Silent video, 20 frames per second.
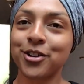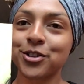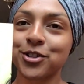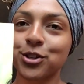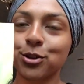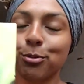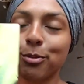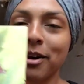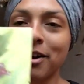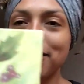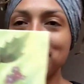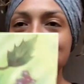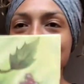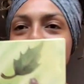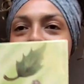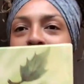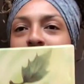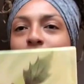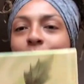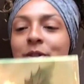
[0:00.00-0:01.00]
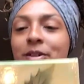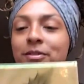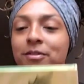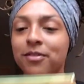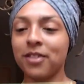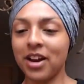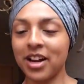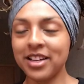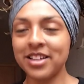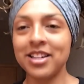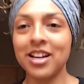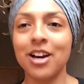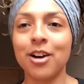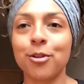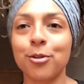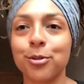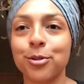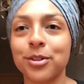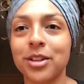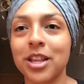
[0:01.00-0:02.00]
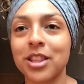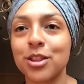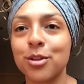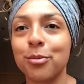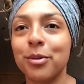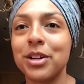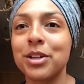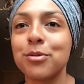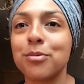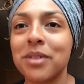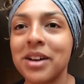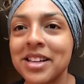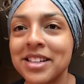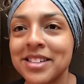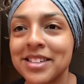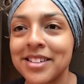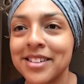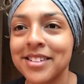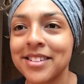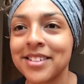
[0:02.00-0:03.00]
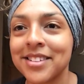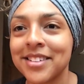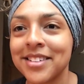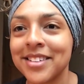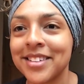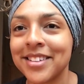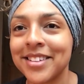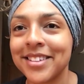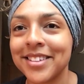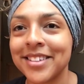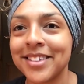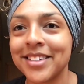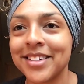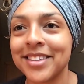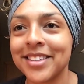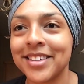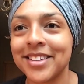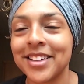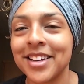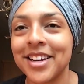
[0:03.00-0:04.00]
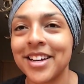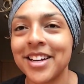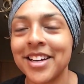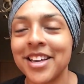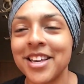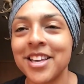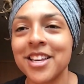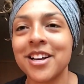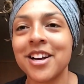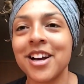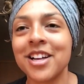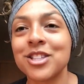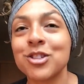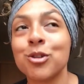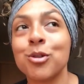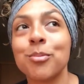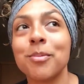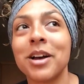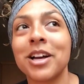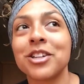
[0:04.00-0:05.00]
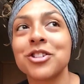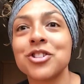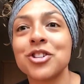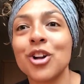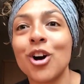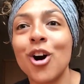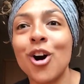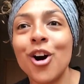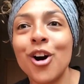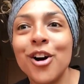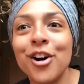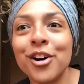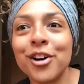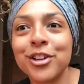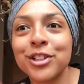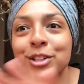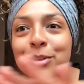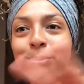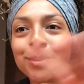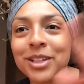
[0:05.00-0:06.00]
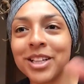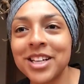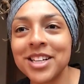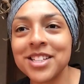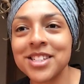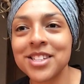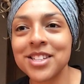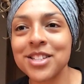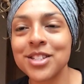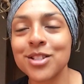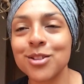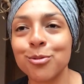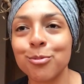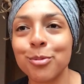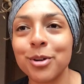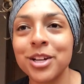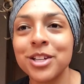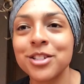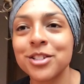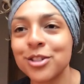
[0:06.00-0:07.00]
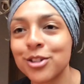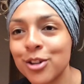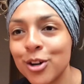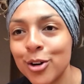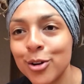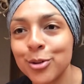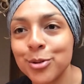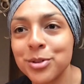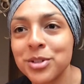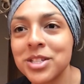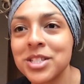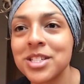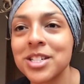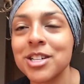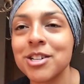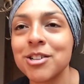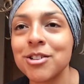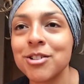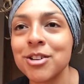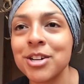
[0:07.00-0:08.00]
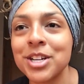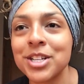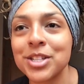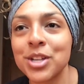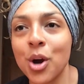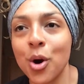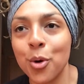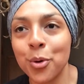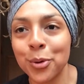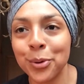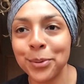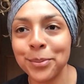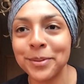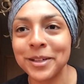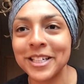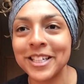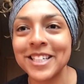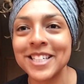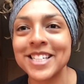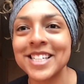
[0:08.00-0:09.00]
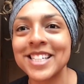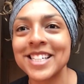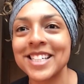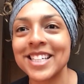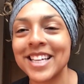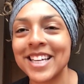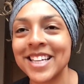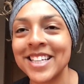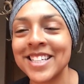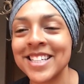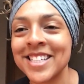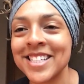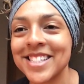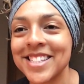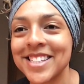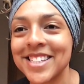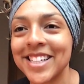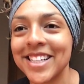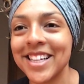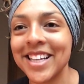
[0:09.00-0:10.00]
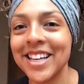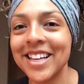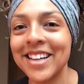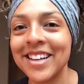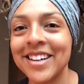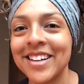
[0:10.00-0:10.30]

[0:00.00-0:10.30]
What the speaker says: So where did Noah find out that the wind went? He got to imagine all the places the wind goes near his home and in his city.